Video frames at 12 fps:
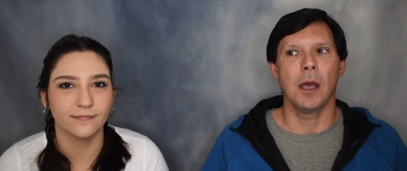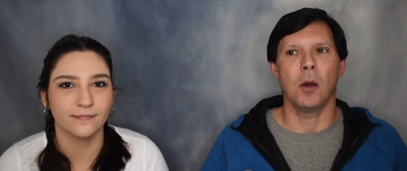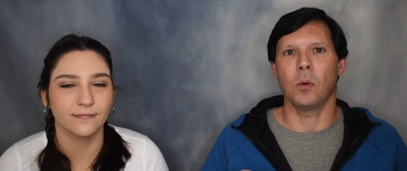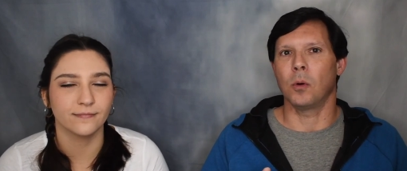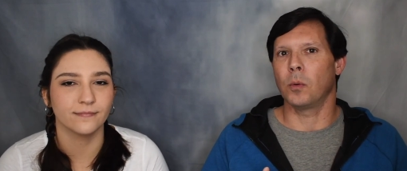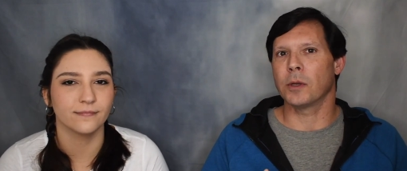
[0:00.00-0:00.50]

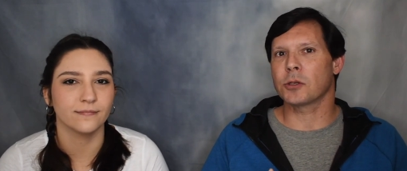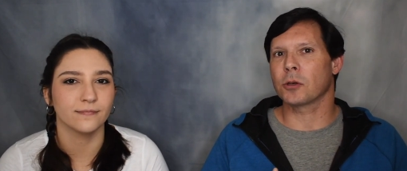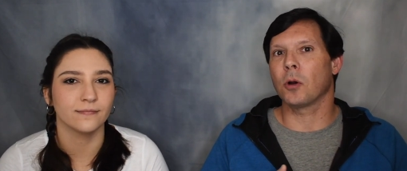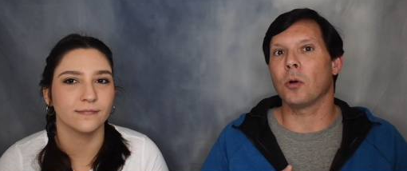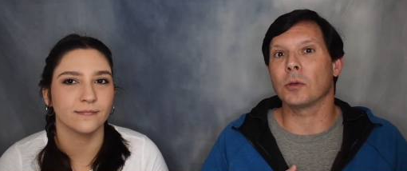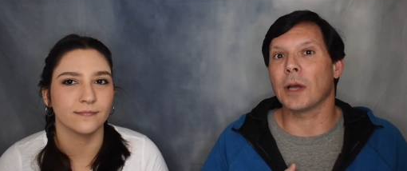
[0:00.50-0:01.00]
Speaker 1: Will winter
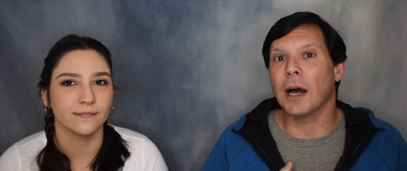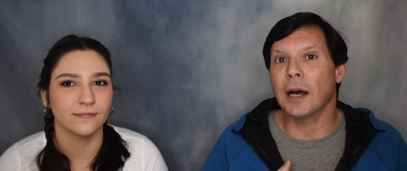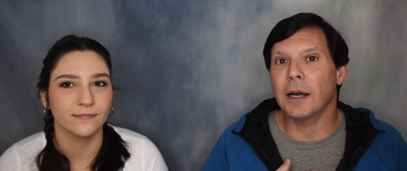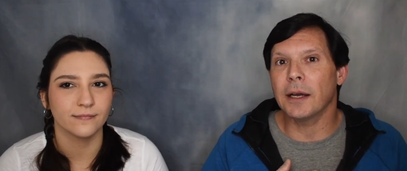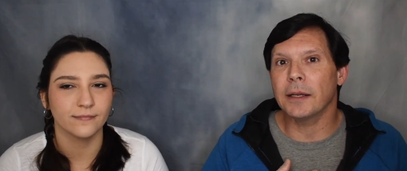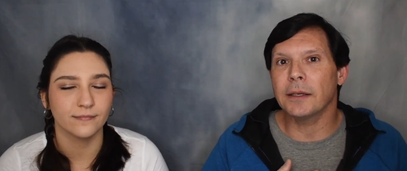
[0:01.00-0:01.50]
hold
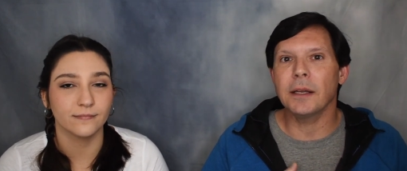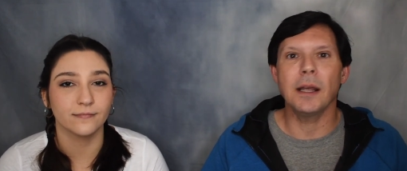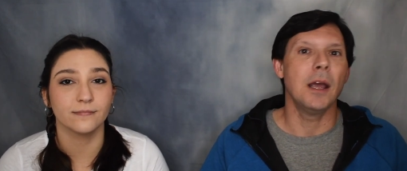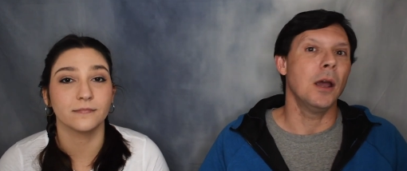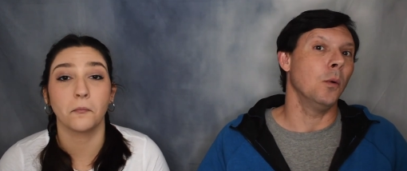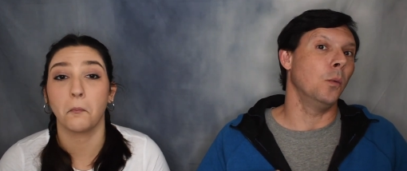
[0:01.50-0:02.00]
on?
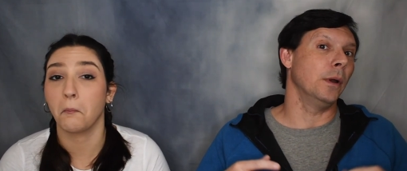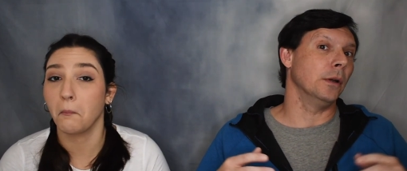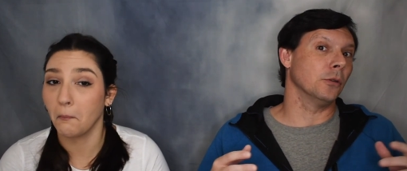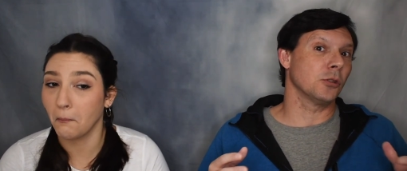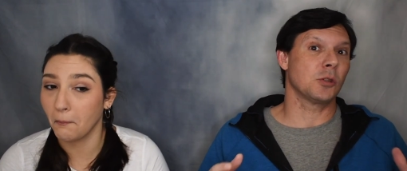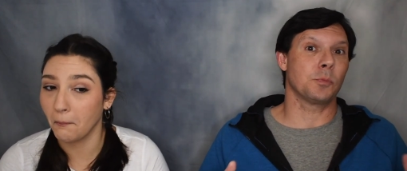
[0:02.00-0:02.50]

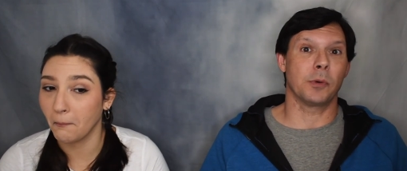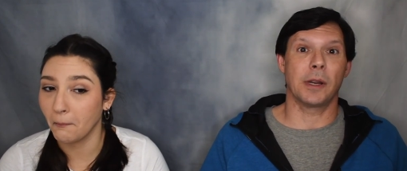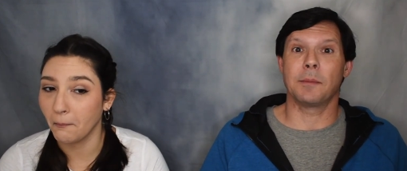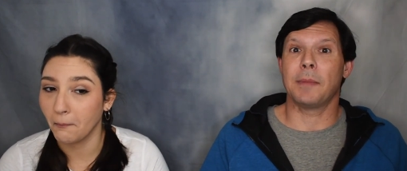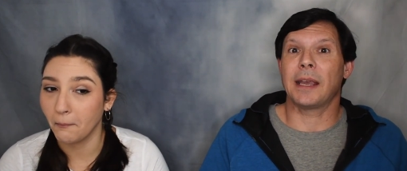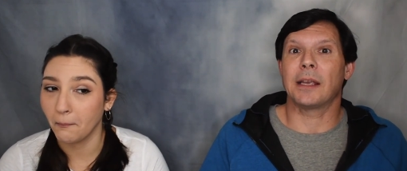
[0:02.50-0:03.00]
Will
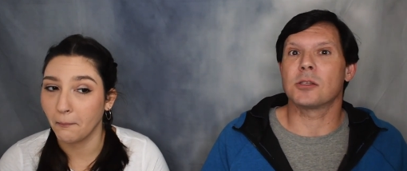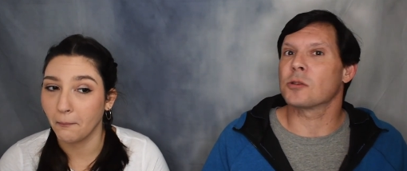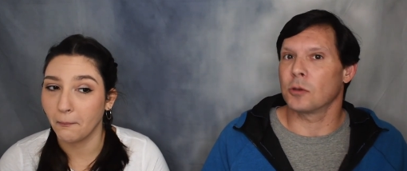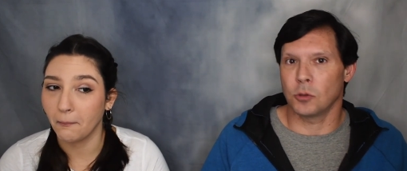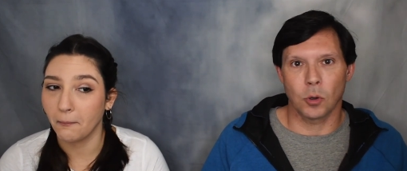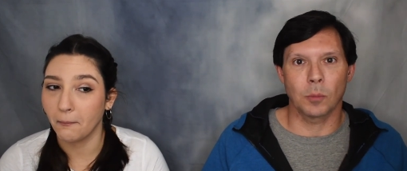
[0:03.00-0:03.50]
spring make
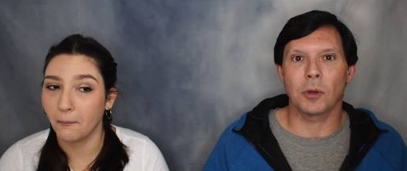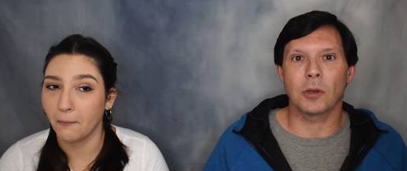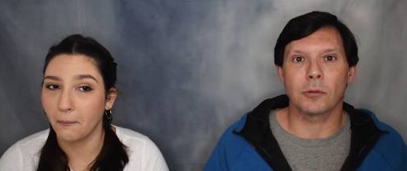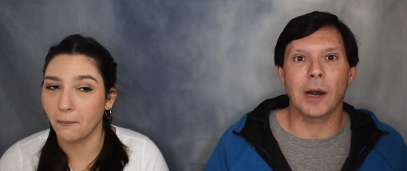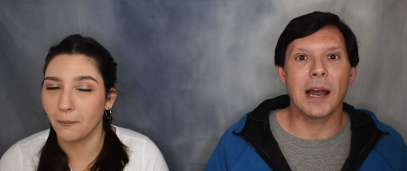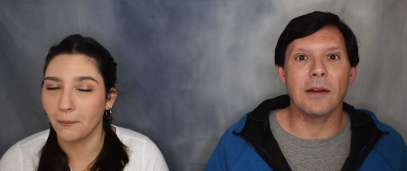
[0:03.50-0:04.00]
its normal
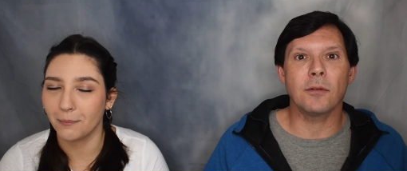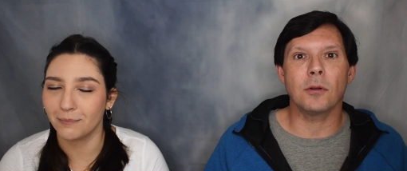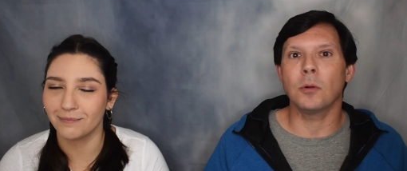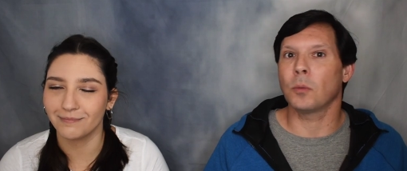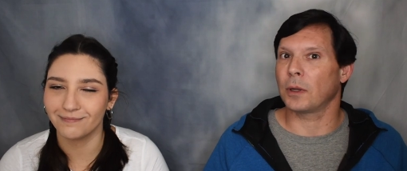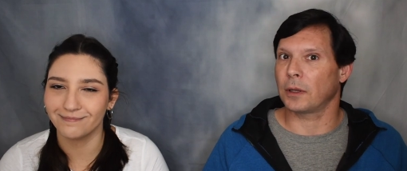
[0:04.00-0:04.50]

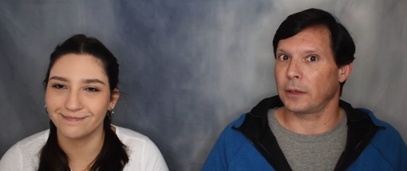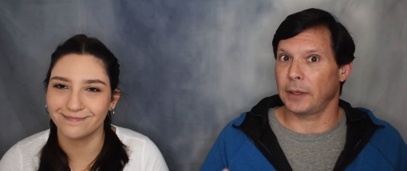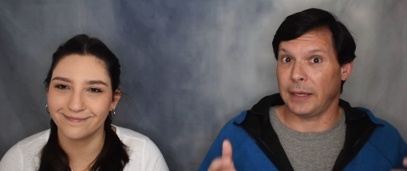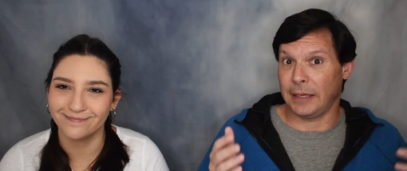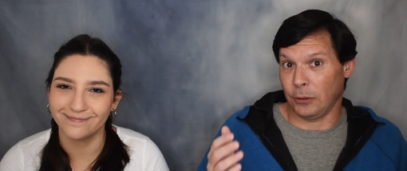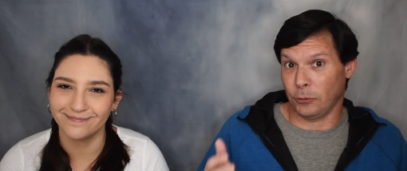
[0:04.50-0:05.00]
arrival? Will
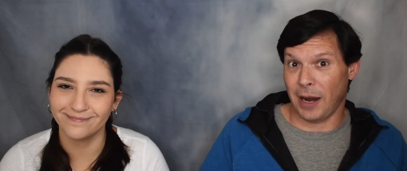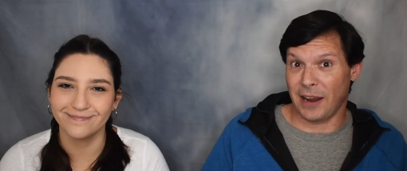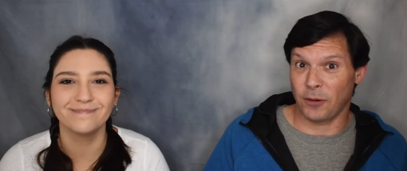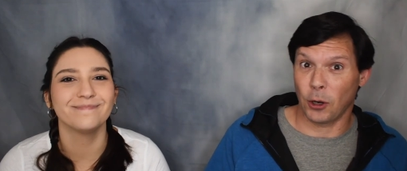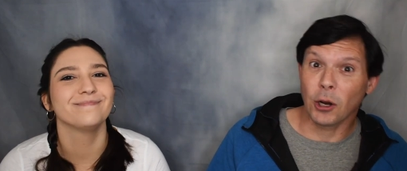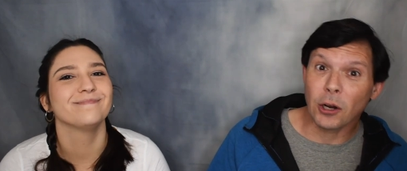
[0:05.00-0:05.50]
it arrive
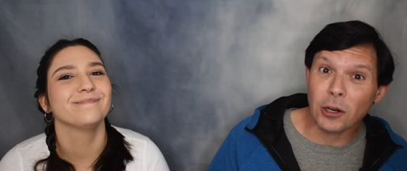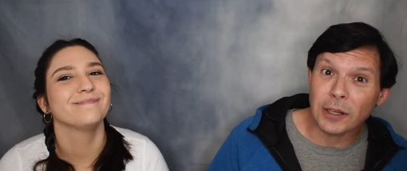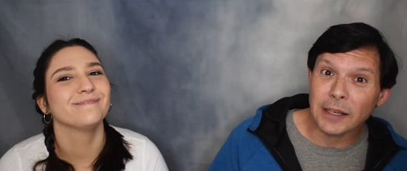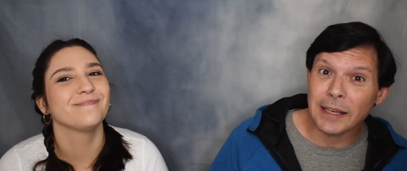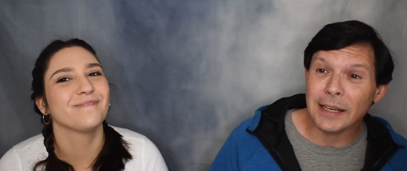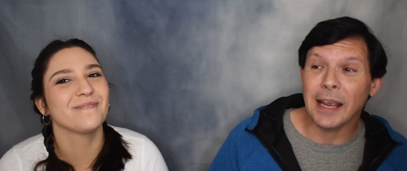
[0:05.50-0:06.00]

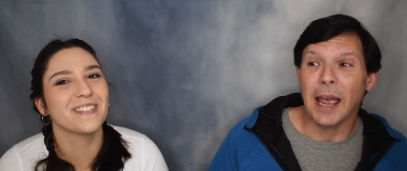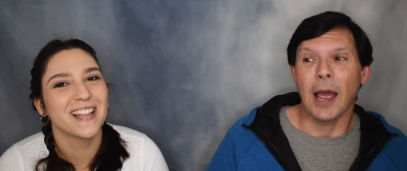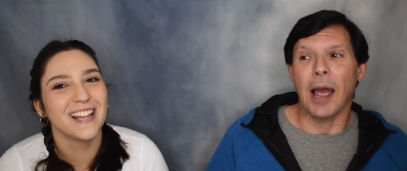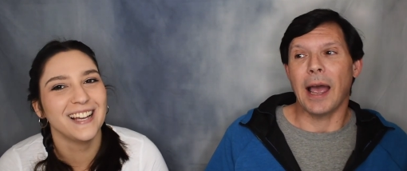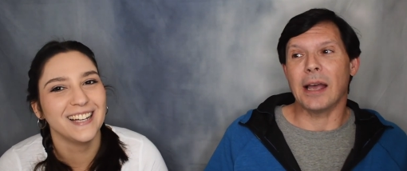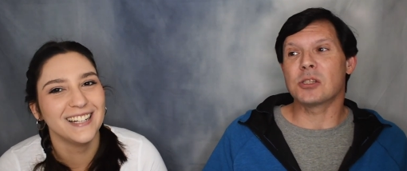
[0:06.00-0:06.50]
early?
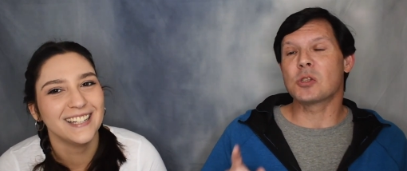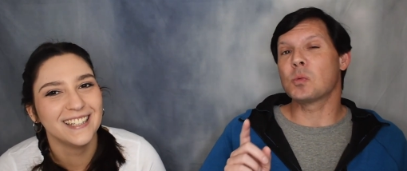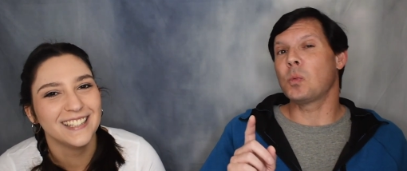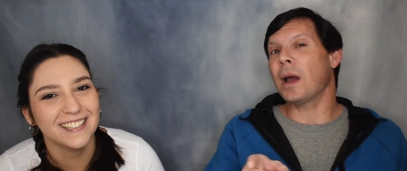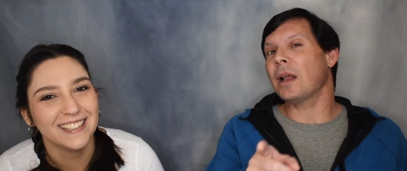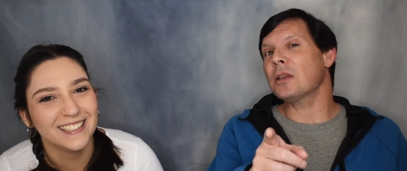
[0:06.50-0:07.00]
As
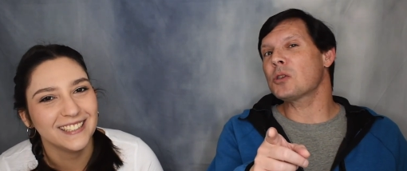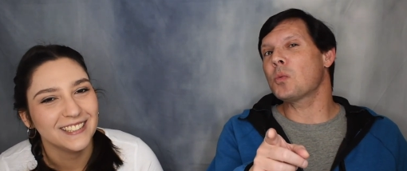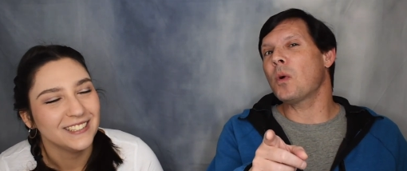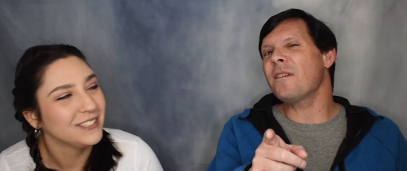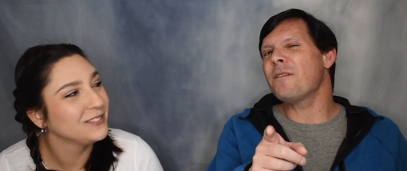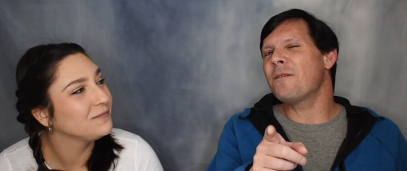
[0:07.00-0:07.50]
well as
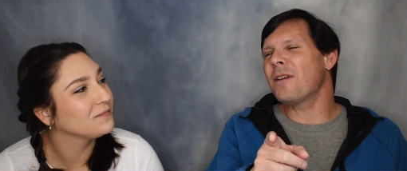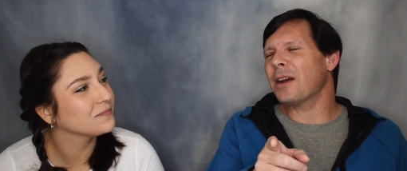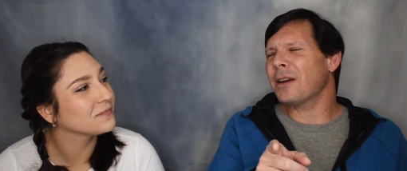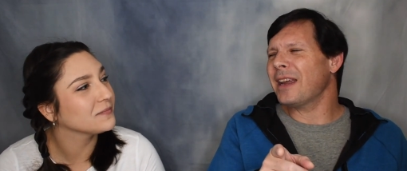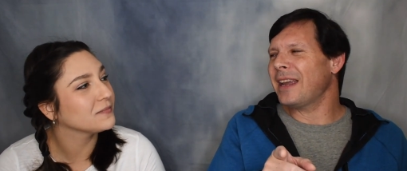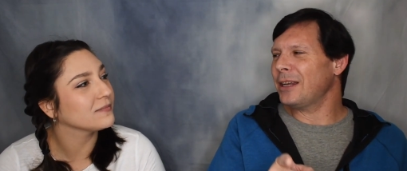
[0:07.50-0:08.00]
one
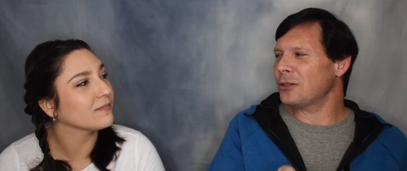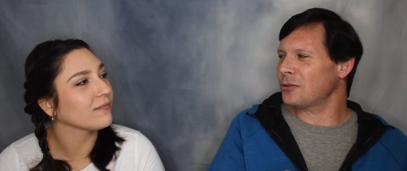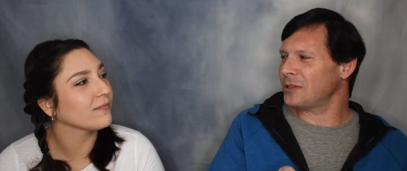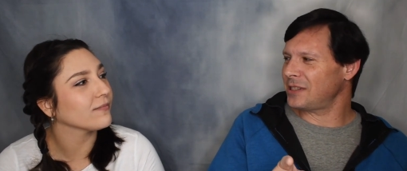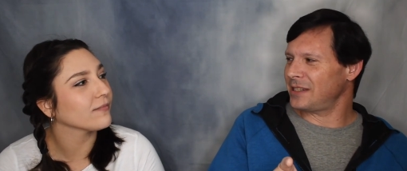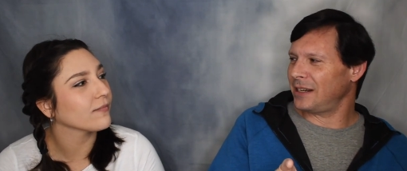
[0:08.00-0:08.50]
very
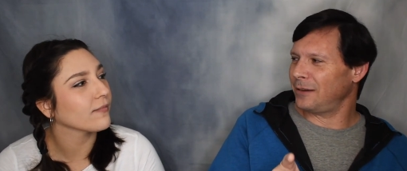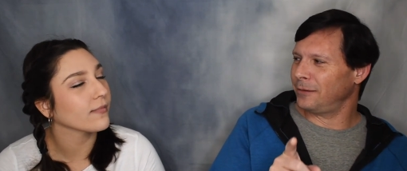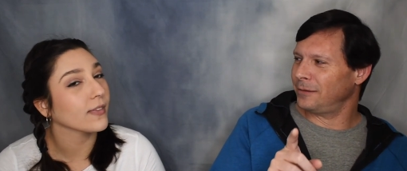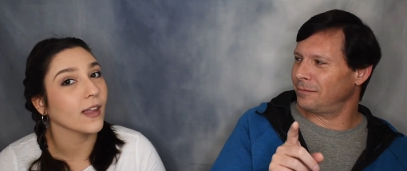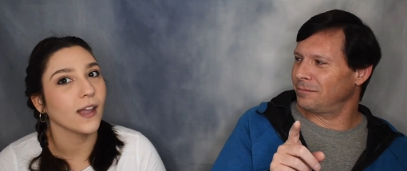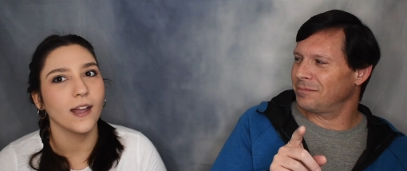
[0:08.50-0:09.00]
interesting